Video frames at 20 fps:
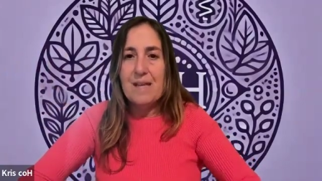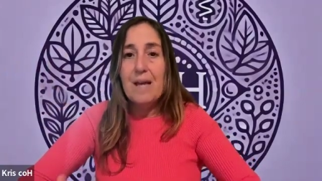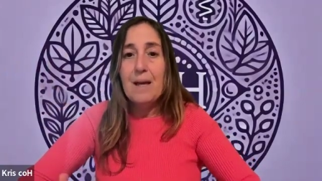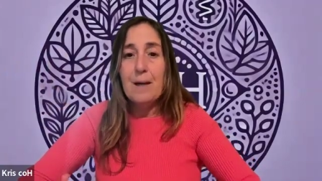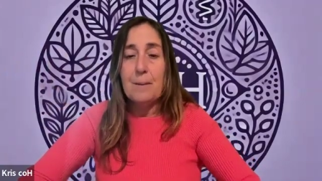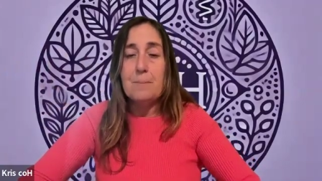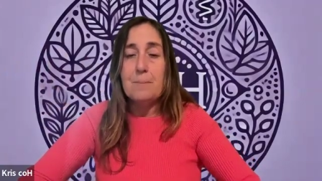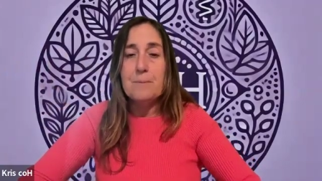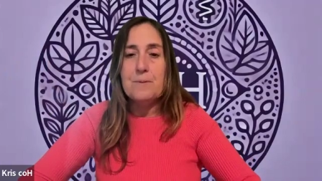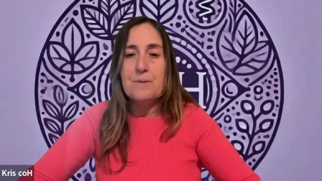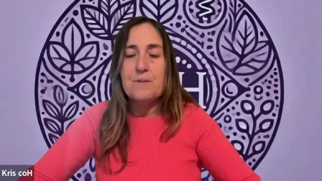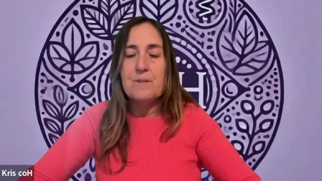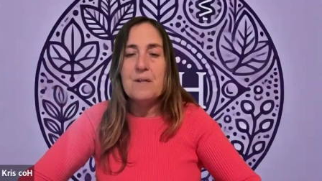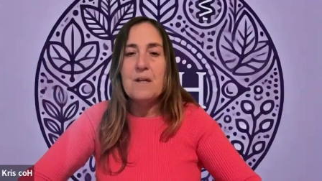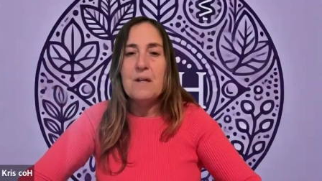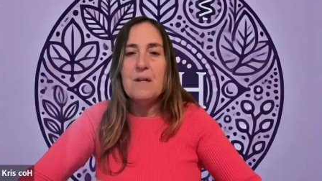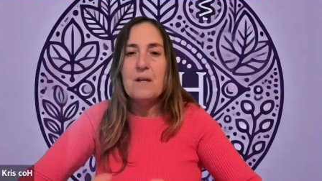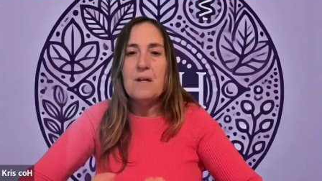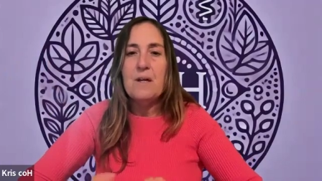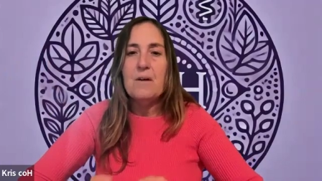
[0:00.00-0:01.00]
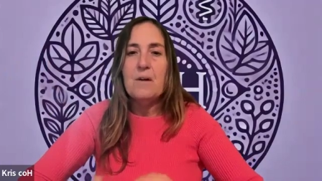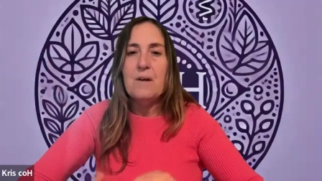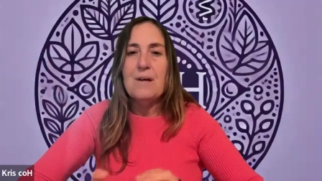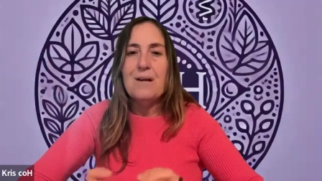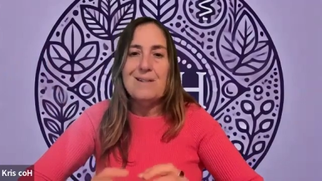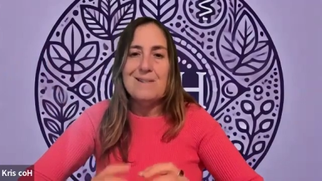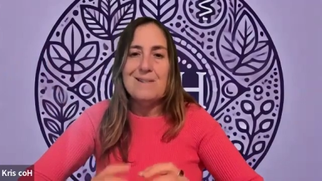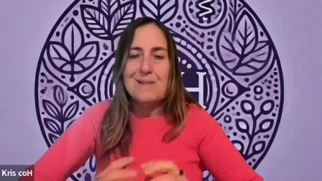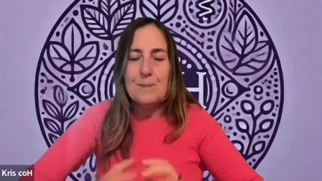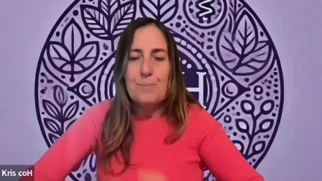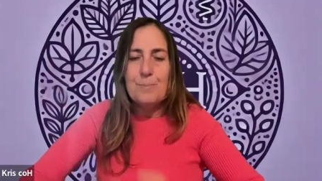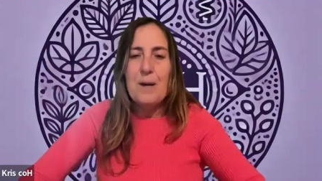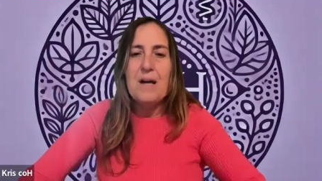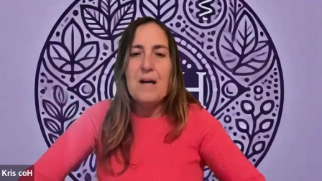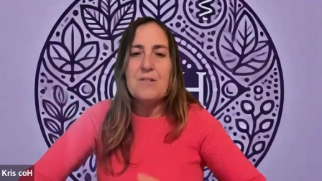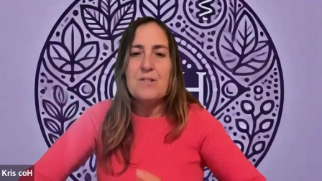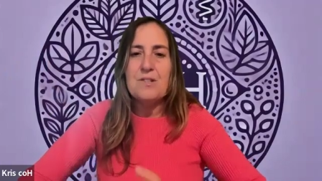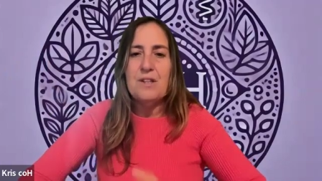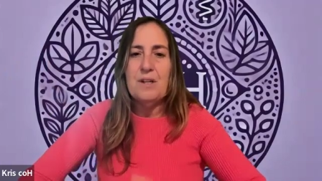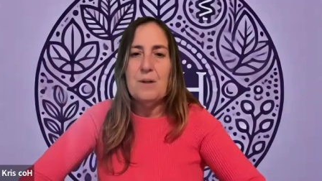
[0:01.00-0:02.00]
tips,
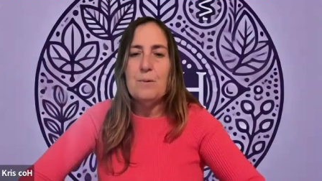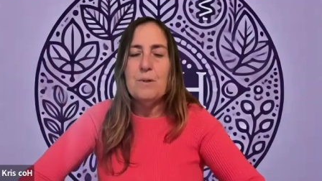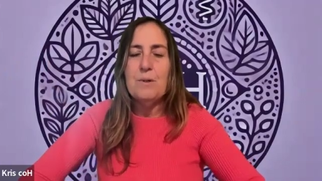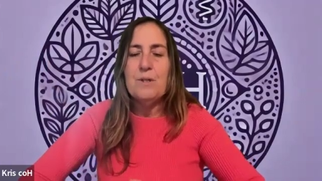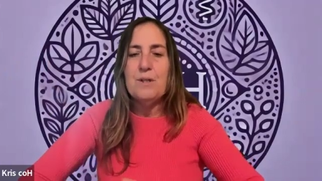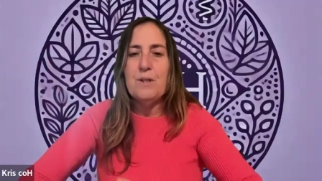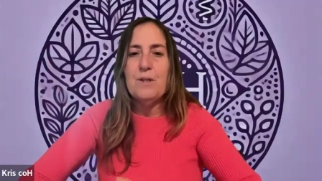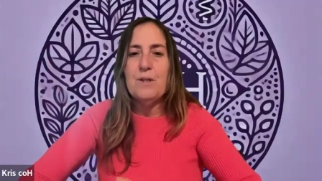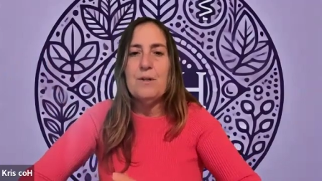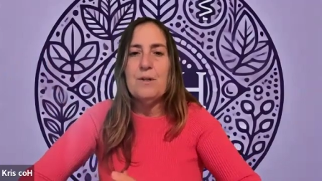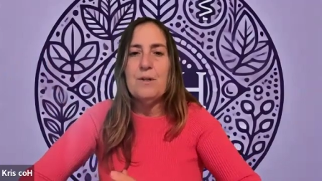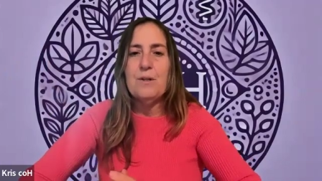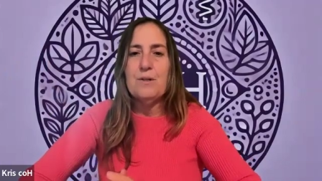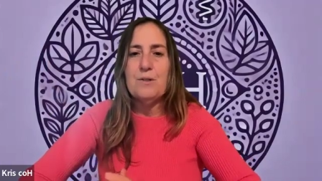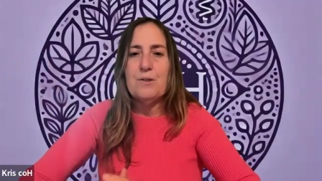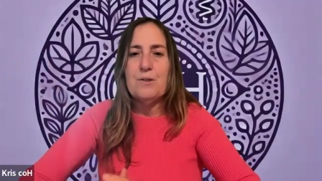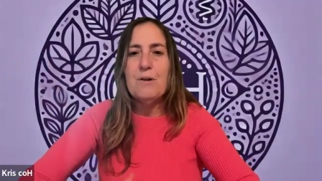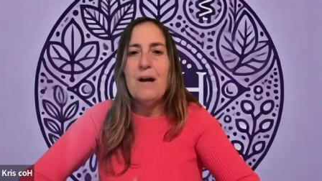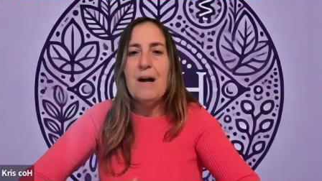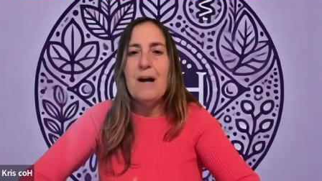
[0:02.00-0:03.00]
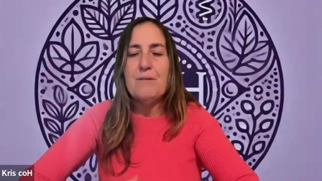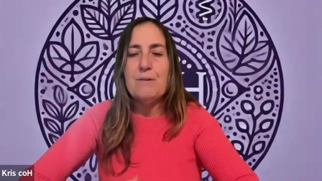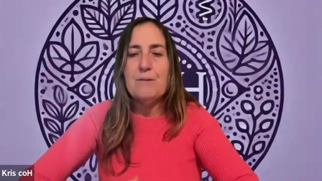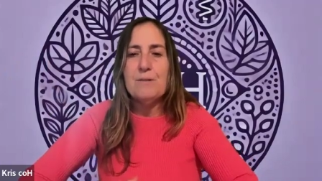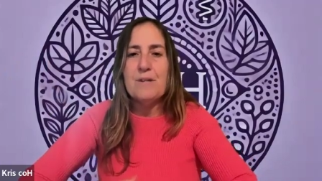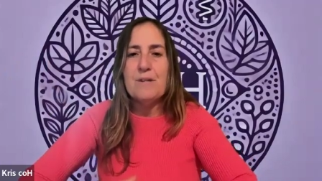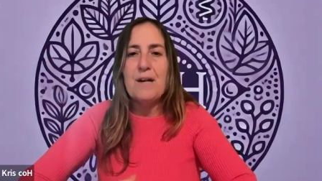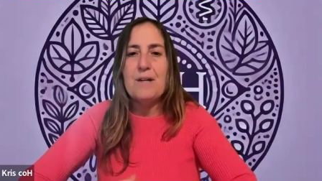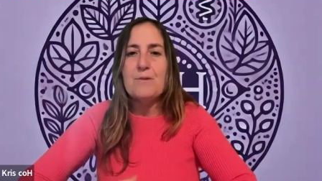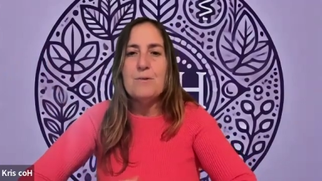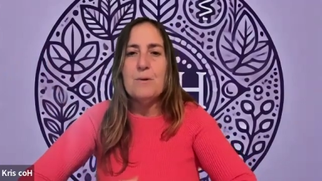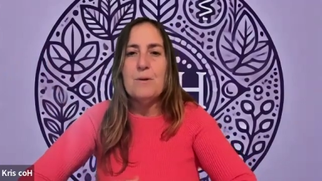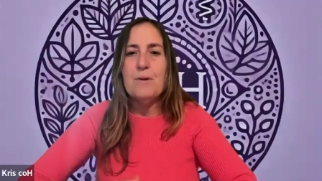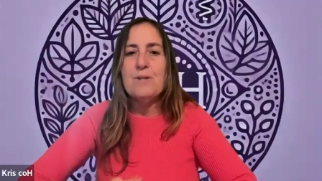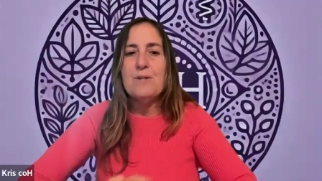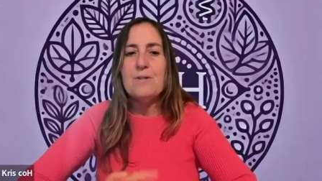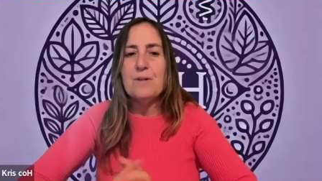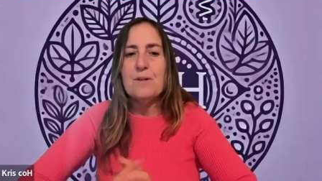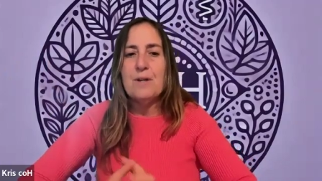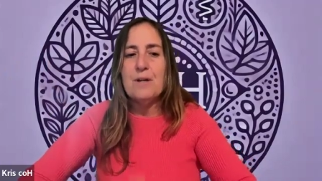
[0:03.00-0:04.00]
especially with your travel schedule,
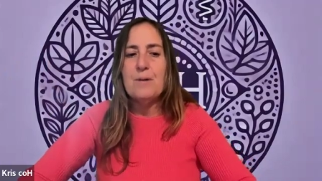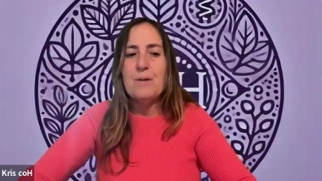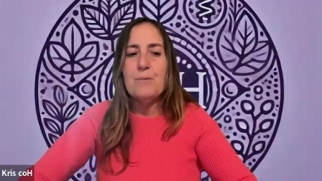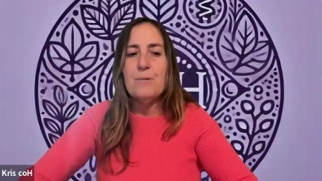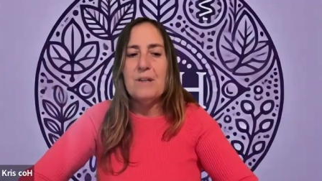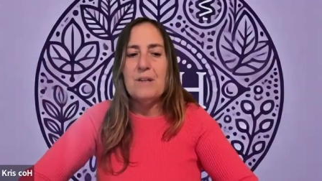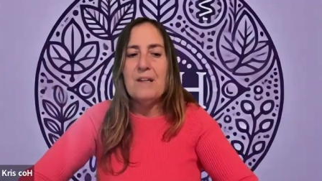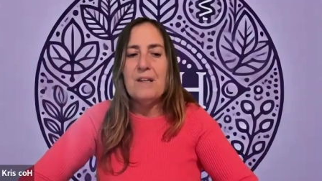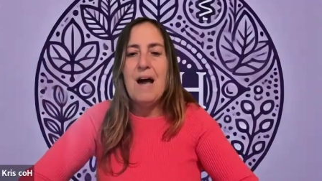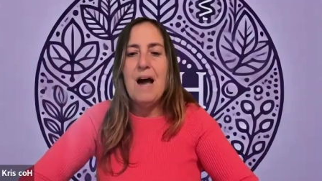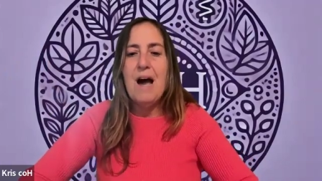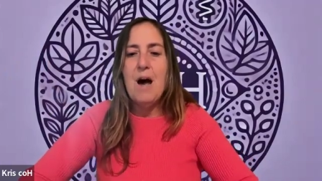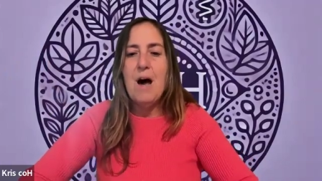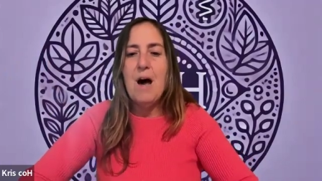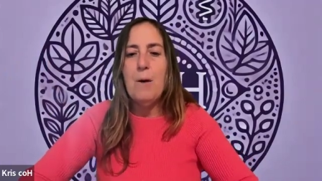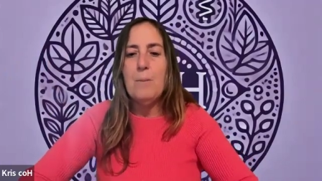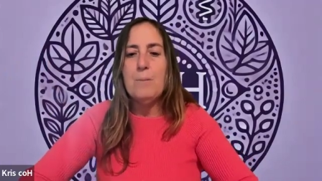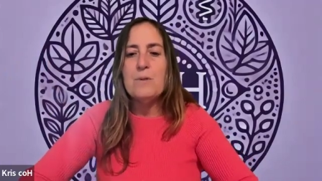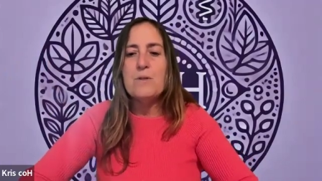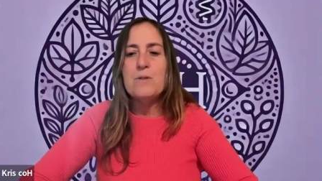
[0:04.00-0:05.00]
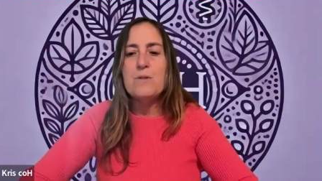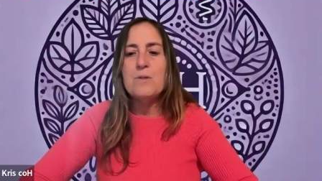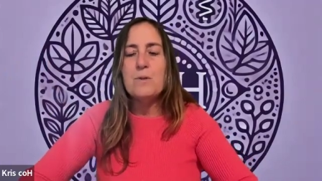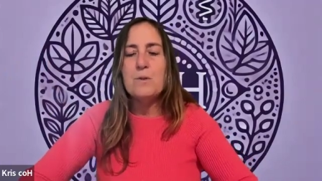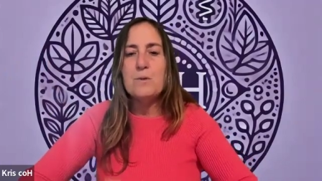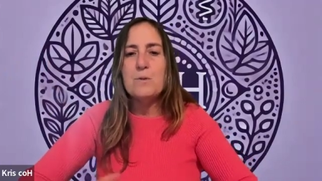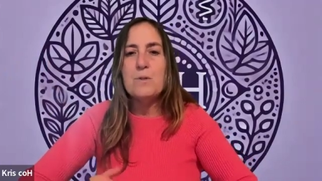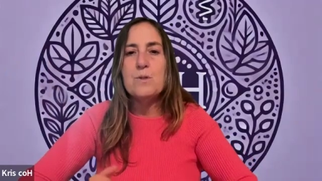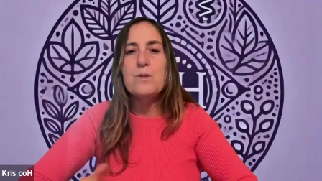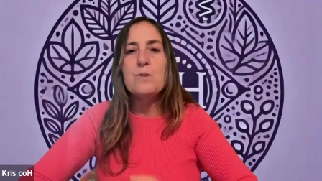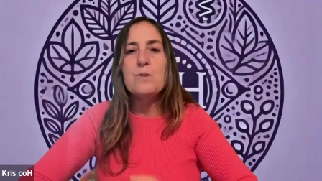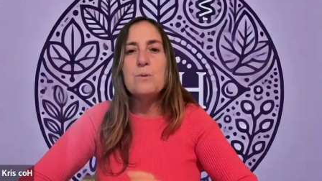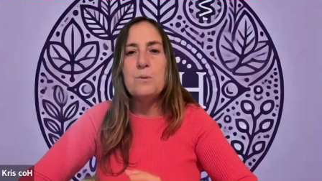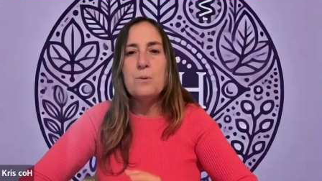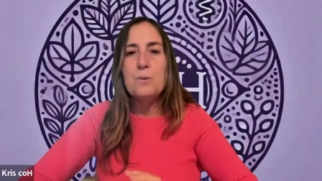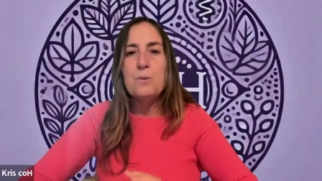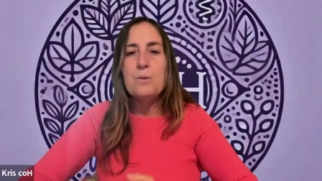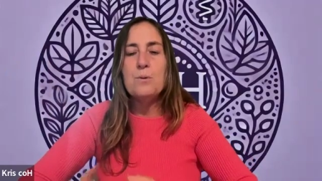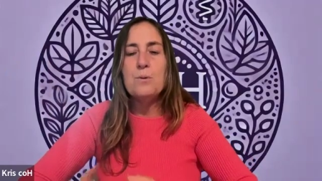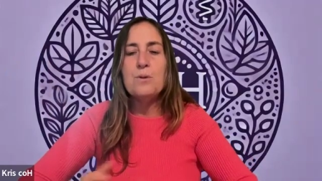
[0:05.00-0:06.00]
is going to really help to
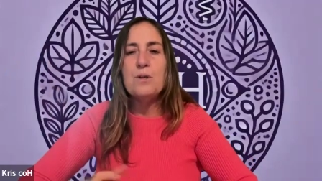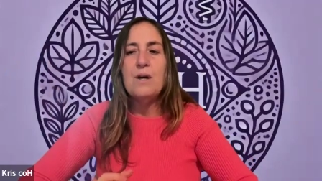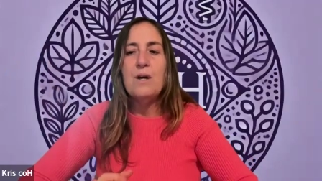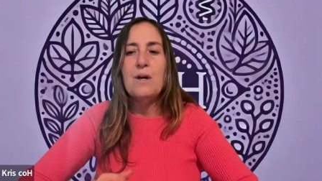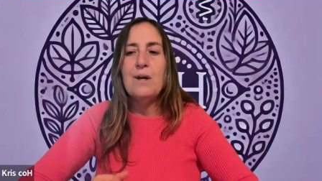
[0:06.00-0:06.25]
soothe